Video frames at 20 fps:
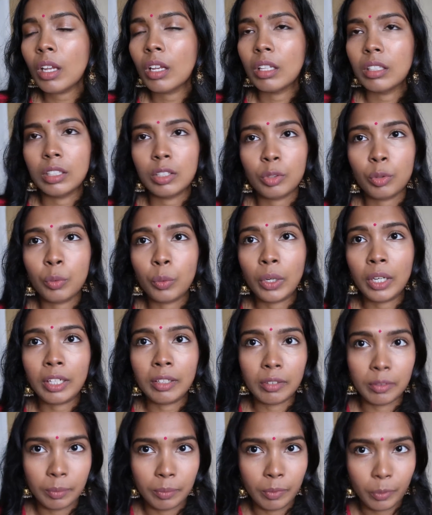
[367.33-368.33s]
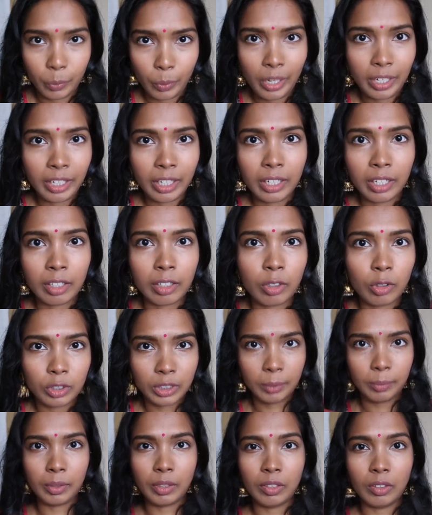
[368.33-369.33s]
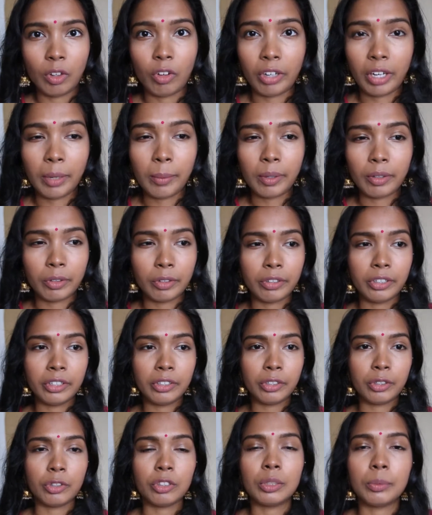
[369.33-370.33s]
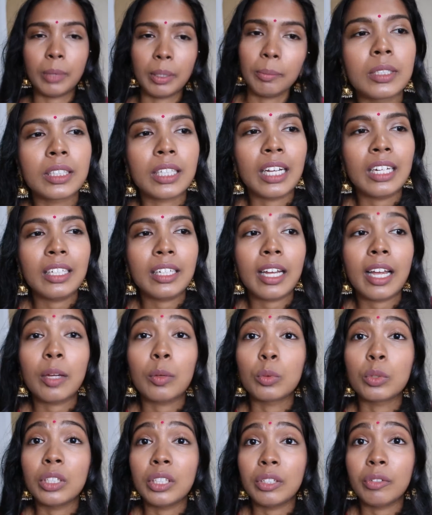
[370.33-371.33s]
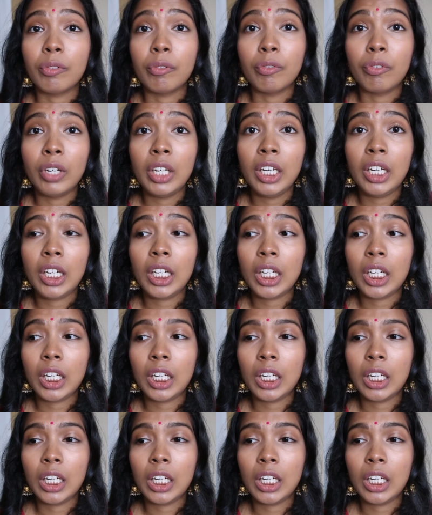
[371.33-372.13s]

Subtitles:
So weird wearing Indian clothes and talking about Korean shows, but Scarlet Heart was really